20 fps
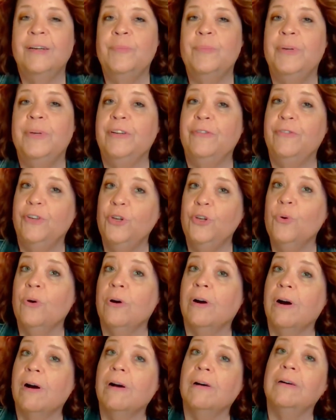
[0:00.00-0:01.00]
But if you
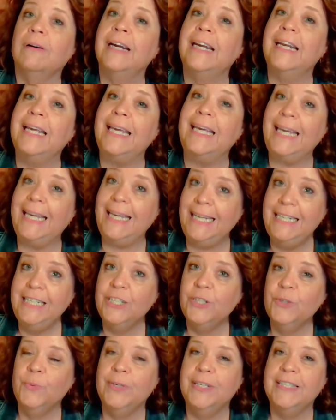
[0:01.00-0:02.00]
are already
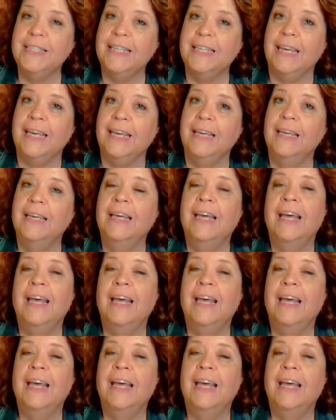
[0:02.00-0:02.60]
into whiskey